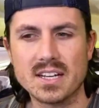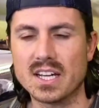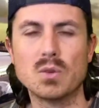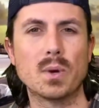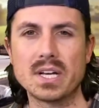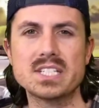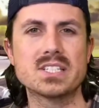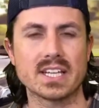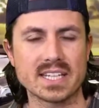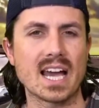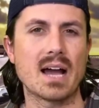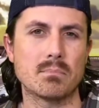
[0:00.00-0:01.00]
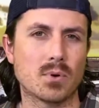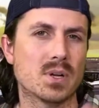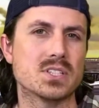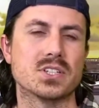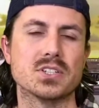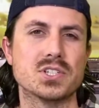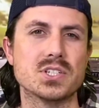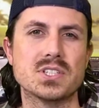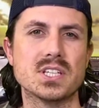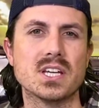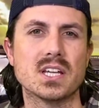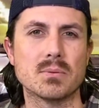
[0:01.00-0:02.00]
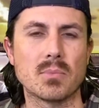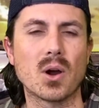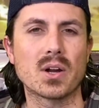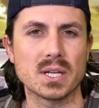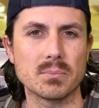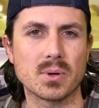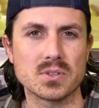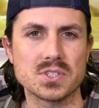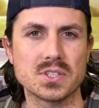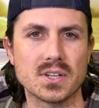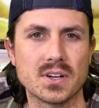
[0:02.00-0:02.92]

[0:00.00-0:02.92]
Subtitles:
And Wendy's like, yeah, Marissa. She's the marketing person here.